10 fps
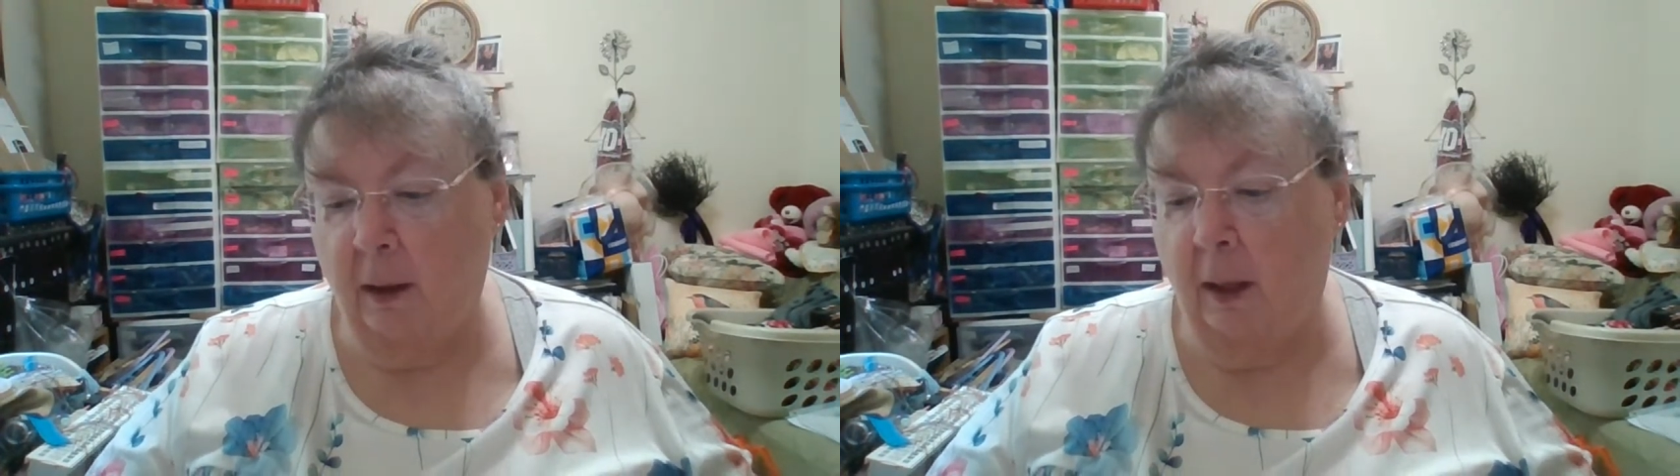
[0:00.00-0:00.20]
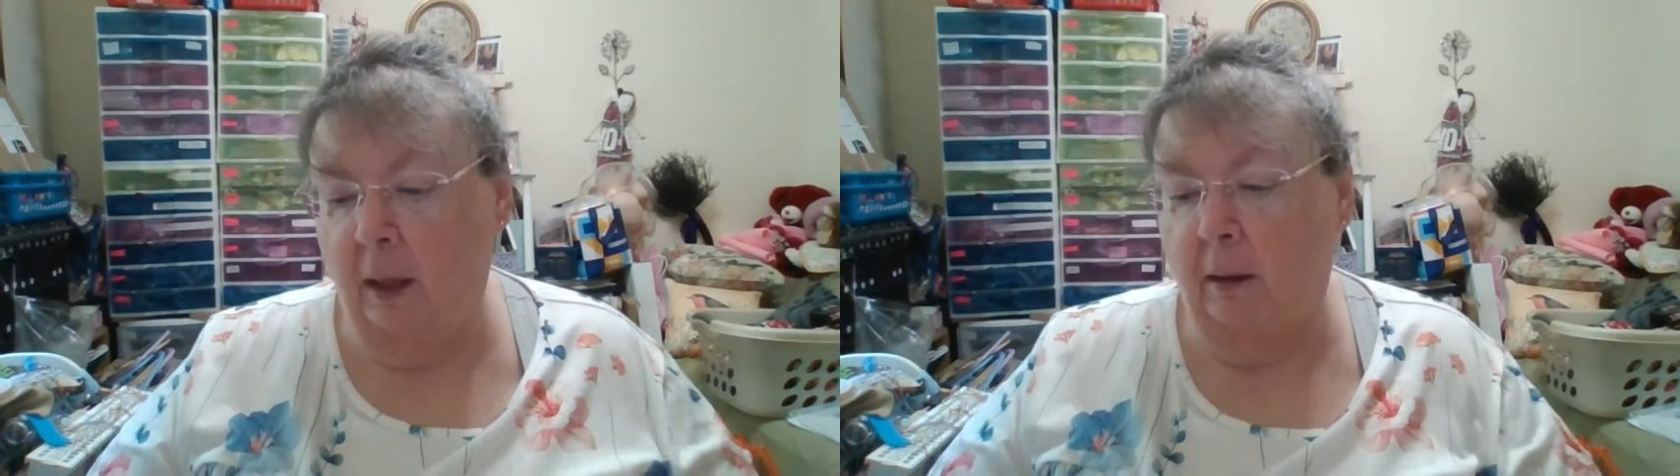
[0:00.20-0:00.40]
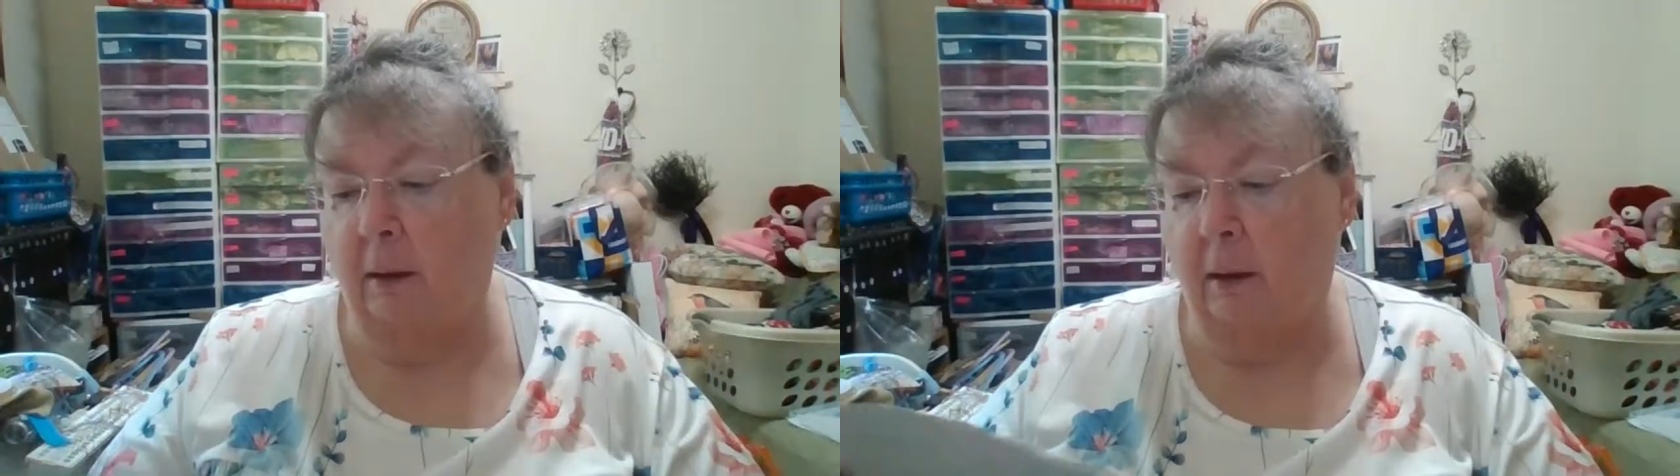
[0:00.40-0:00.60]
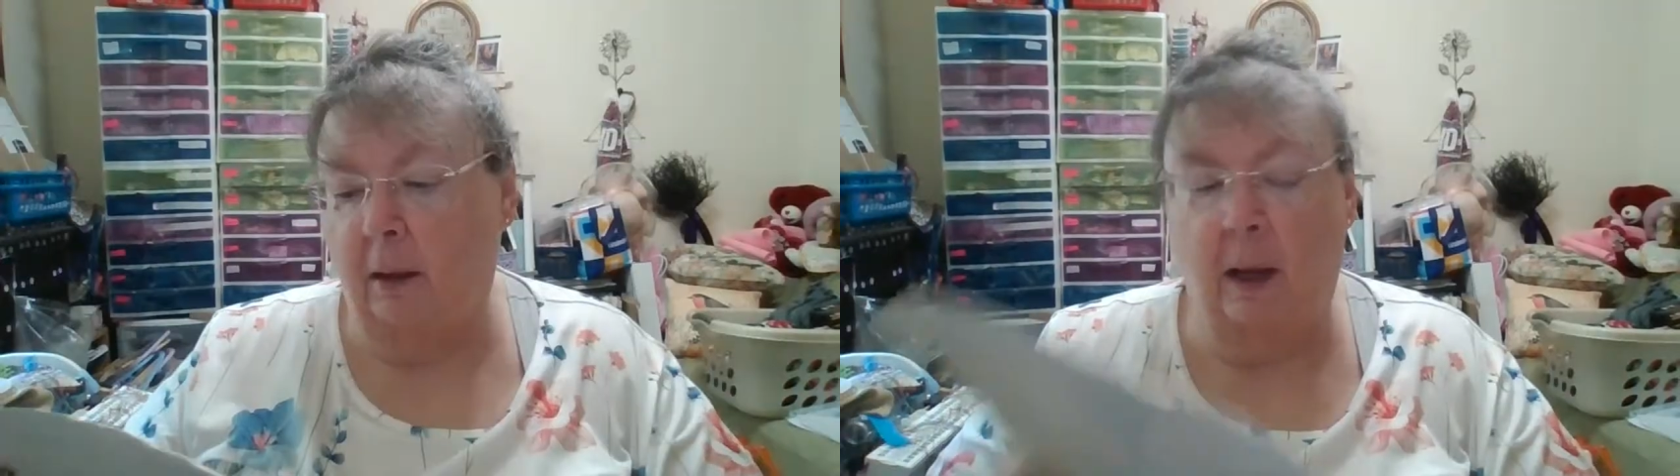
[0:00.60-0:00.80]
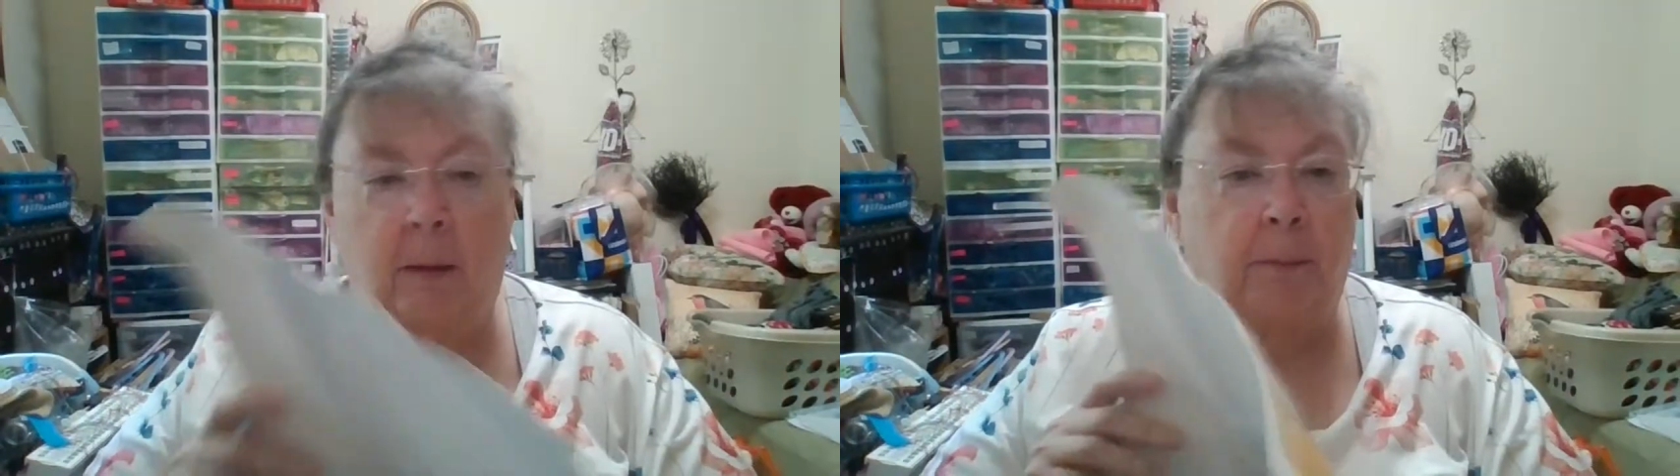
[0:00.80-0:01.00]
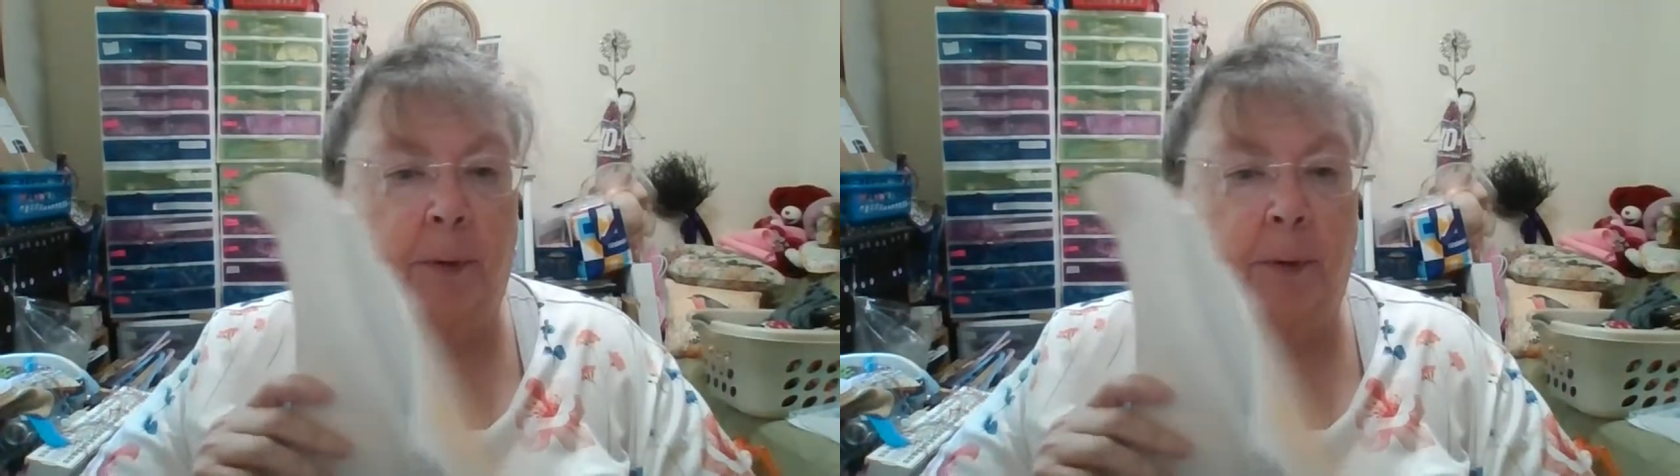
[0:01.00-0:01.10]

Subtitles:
kit that I had